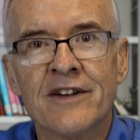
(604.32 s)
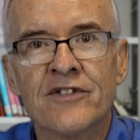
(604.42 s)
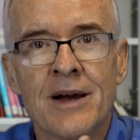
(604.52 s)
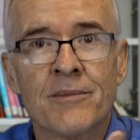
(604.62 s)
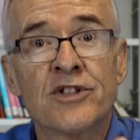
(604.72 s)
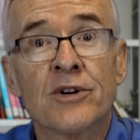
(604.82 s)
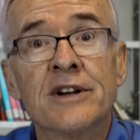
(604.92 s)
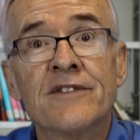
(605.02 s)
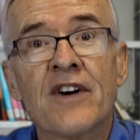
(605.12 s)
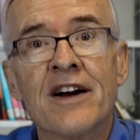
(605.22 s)
give them
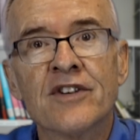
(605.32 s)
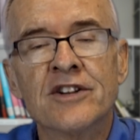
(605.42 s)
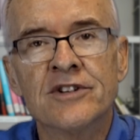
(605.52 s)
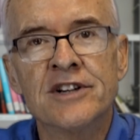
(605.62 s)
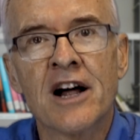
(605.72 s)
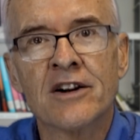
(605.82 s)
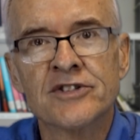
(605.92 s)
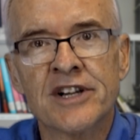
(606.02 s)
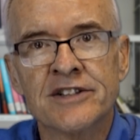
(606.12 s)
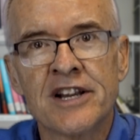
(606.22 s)

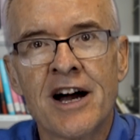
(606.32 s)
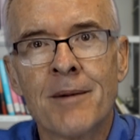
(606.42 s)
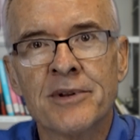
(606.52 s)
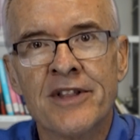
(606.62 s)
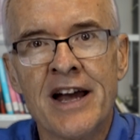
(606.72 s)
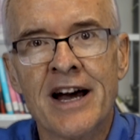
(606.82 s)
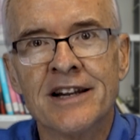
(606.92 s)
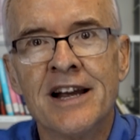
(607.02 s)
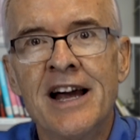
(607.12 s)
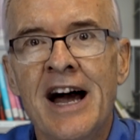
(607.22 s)
$3,500 on top of
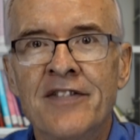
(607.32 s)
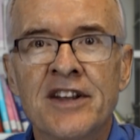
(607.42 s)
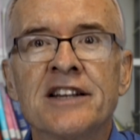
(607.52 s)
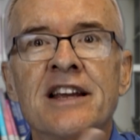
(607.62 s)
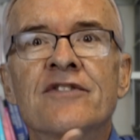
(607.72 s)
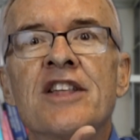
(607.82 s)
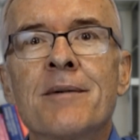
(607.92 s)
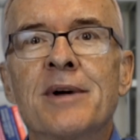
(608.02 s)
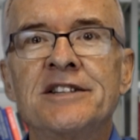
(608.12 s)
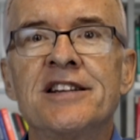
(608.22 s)
that, and then give
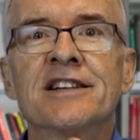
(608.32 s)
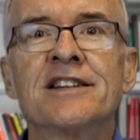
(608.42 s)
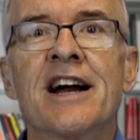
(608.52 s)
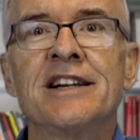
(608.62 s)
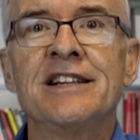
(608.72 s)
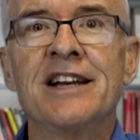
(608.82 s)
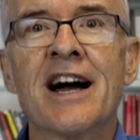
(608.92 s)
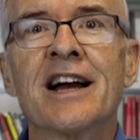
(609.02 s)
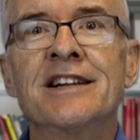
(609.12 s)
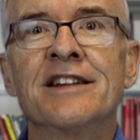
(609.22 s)
them a
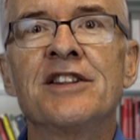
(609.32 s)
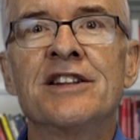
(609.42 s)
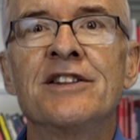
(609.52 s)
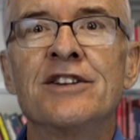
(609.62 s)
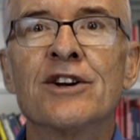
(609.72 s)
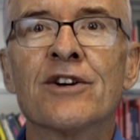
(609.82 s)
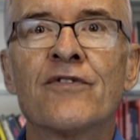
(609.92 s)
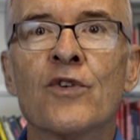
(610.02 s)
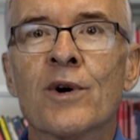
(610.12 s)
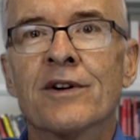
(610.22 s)
1099 at the end of the year
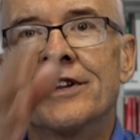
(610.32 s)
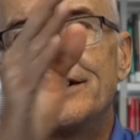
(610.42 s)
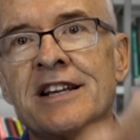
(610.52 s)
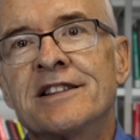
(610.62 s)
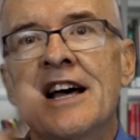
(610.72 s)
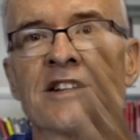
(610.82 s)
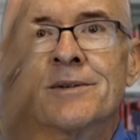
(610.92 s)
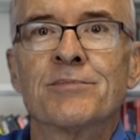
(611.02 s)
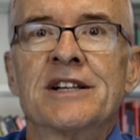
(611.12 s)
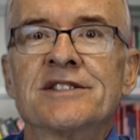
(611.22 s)
for the
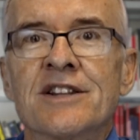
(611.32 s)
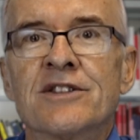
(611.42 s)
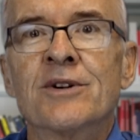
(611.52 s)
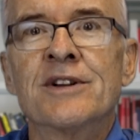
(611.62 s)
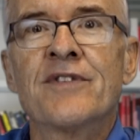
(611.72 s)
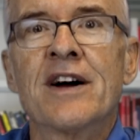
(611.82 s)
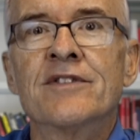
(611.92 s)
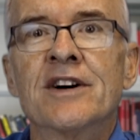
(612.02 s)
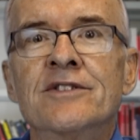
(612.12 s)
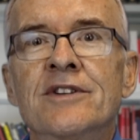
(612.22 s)
$10,000 plus the
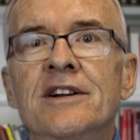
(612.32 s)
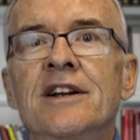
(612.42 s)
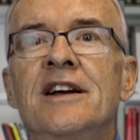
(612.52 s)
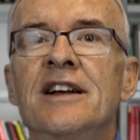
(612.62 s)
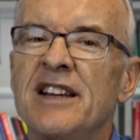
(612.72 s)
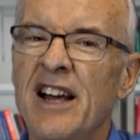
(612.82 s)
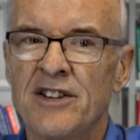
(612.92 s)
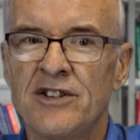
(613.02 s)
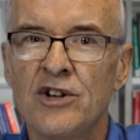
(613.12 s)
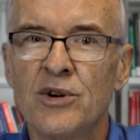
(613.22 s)
$3,500. Now,
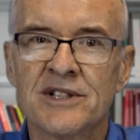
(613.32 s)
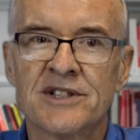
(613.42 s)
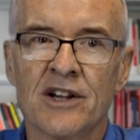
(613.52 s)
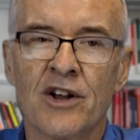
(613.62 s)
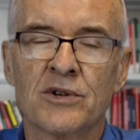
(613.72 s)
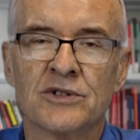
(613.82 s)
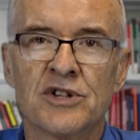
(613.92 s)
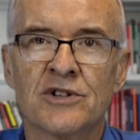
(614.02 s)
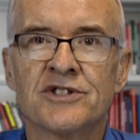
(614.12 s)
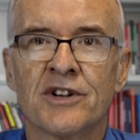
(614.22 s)
you as the local
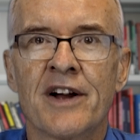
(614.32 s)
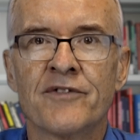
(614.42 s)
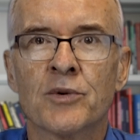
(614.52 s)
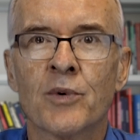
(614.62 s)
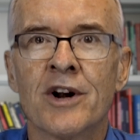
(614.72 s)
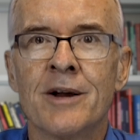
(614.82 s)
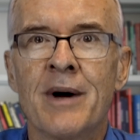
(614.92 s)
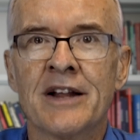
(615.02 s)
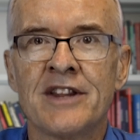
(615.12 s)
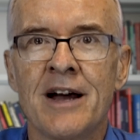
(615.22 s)
church don't have to worry
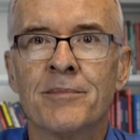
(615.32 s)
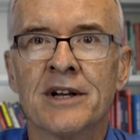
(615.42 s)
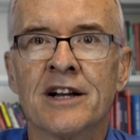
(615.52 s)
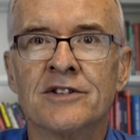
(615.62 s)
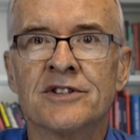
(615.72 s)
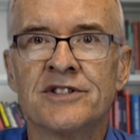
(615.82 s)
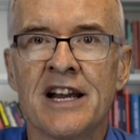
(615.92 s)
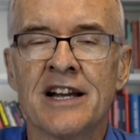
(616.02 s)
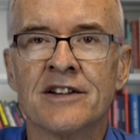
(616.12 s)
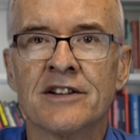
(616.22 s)
about that, but
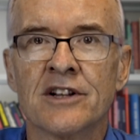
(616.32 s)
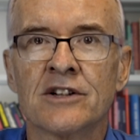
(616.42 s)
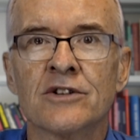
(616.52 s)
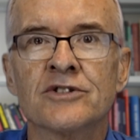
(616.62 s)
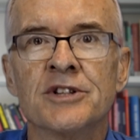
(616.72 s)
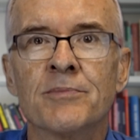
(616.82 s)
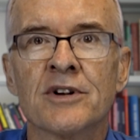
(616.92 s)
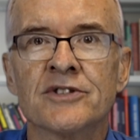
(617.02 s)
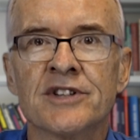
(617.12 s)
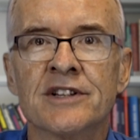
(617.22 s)
understand that the clergy
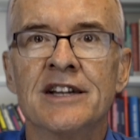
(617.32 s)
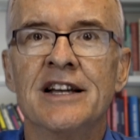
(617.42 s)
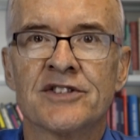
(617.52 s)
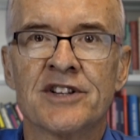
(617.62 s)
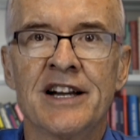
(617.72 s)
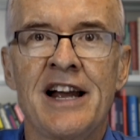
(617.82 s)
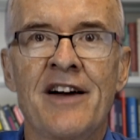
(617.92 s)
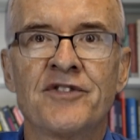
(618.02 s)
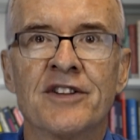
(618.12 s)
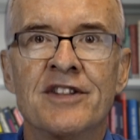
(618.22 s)
person is going to
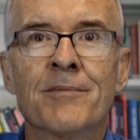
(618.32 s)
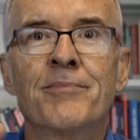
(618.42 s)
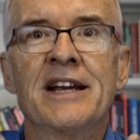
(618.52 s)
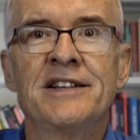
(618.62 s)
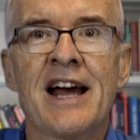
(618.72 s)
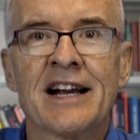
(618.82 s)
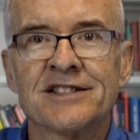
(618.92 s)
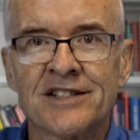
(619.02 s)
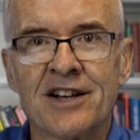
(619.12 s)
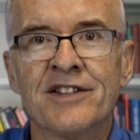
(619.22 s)
have to then pay
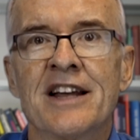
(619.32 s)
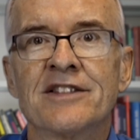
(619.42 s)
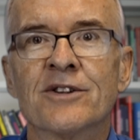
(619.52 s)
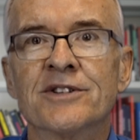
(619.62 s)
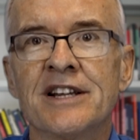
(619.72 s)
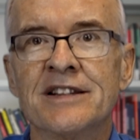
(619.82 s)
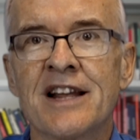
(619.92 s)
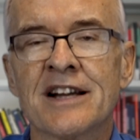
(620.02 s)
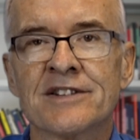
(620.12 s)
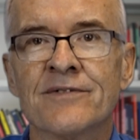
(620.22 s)
taxes on that
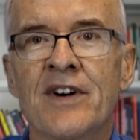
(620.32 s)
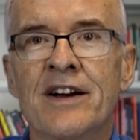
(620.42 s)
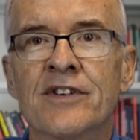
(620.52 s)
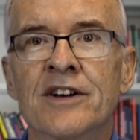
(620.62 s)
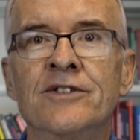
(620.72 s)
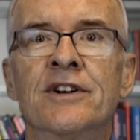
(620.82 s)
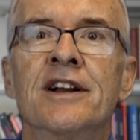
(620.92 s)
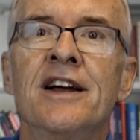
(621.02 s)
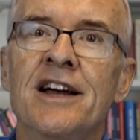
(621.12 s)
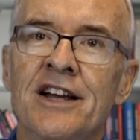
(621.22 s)

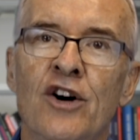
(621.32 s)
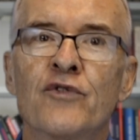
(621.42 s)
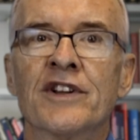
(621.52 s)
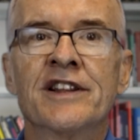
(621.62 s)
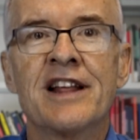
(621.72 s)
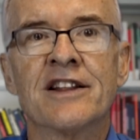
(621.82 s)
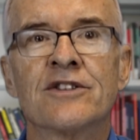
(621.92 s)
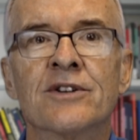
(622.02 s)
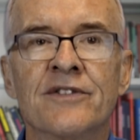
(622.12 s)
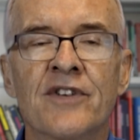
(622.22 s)
$13,500, and hopefully that
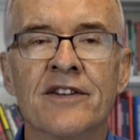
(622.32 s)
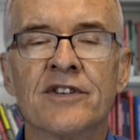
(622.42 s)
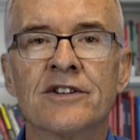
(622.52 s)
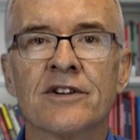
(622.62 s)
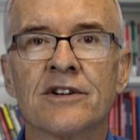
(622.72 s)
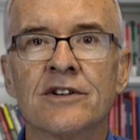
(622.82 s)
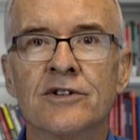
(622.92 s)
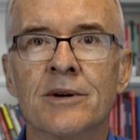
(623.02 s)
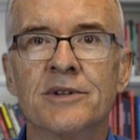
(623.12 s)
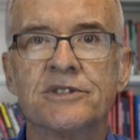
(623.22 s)
$3,500
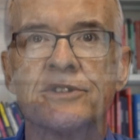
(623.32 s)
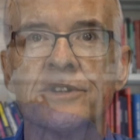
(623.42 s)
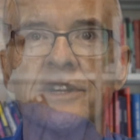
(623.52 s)
contributes to